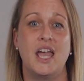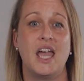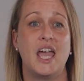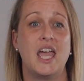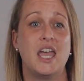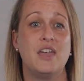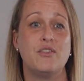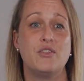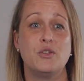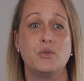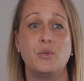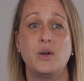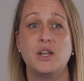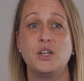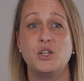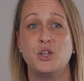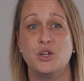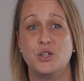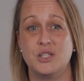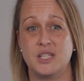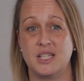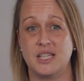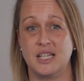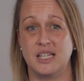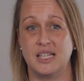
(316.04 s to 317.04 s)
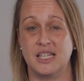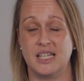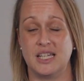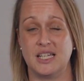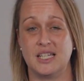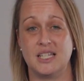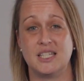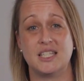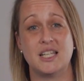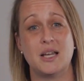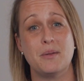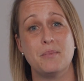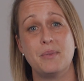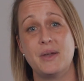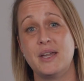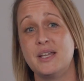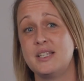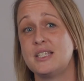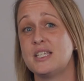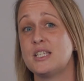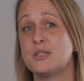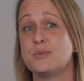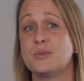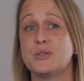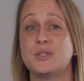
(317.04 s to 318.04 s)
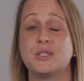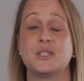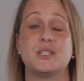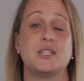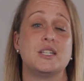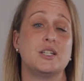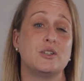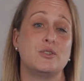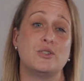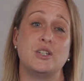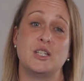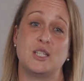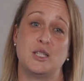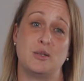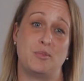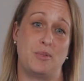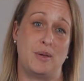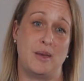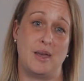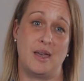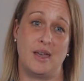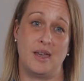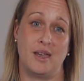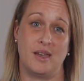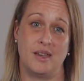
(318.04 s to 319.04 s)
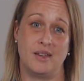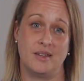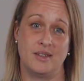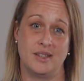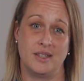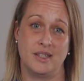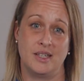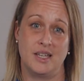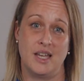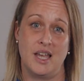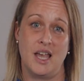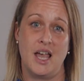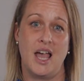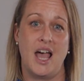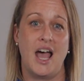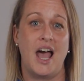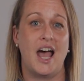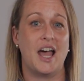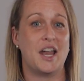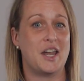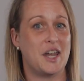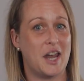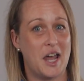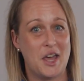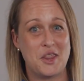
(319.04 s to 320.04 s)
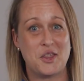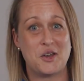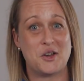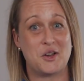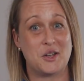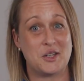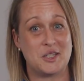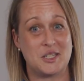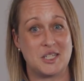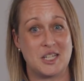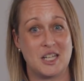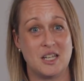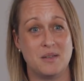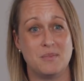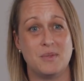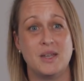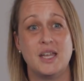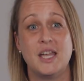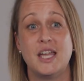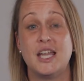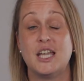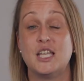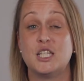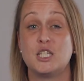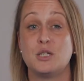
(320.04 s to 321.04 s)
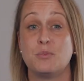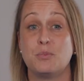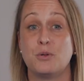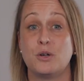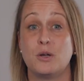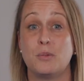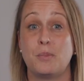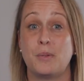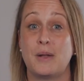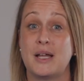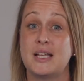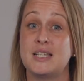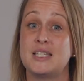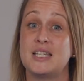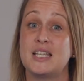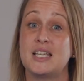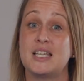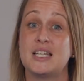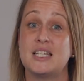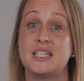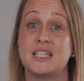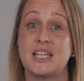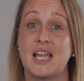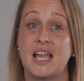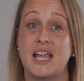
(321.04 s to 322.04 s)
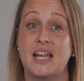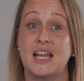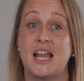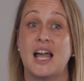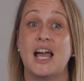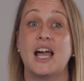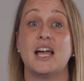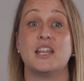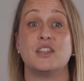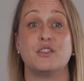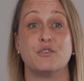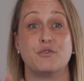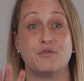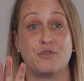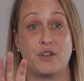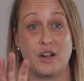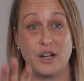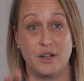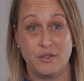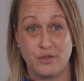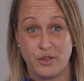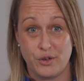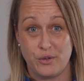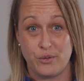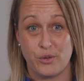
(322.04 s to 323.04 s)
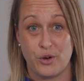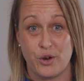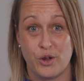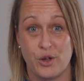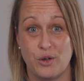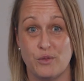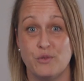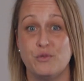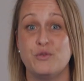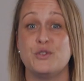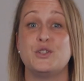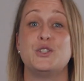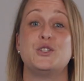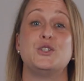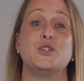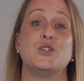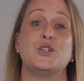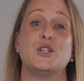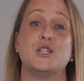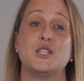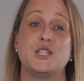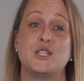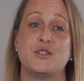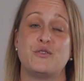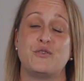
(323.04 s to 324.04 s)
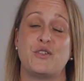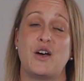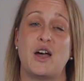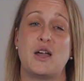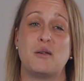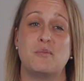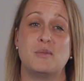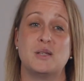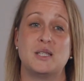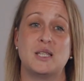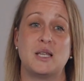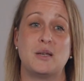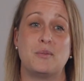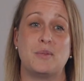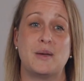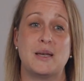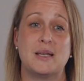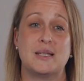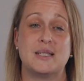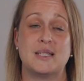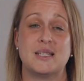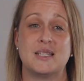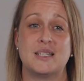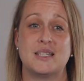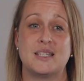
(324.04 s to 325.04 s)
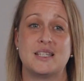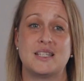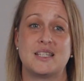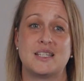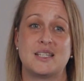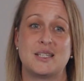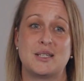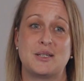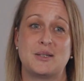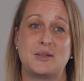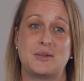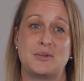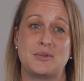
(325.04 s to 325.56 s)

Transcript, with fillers: Even when using the lid, some pieces will still disappear. Another hot tip is to put a plastic container at the front of the room for students to find missing pieces.